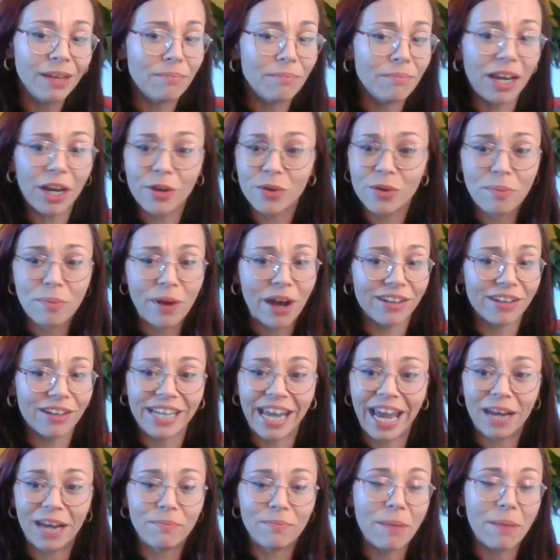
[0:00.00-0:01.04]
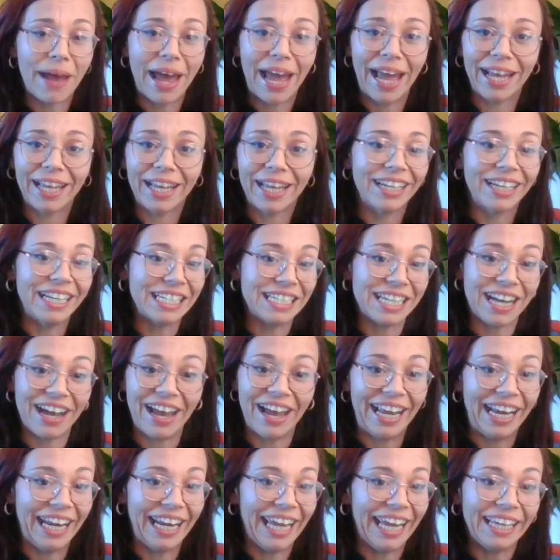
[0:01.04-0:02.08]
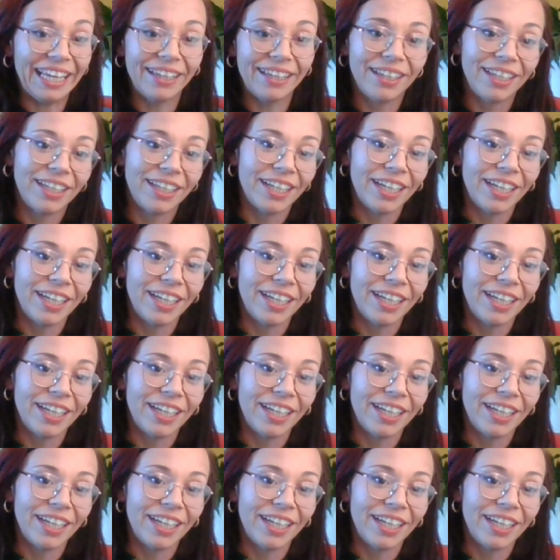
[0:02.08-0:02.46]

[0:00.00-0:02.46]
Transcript: My local party had my back entirely.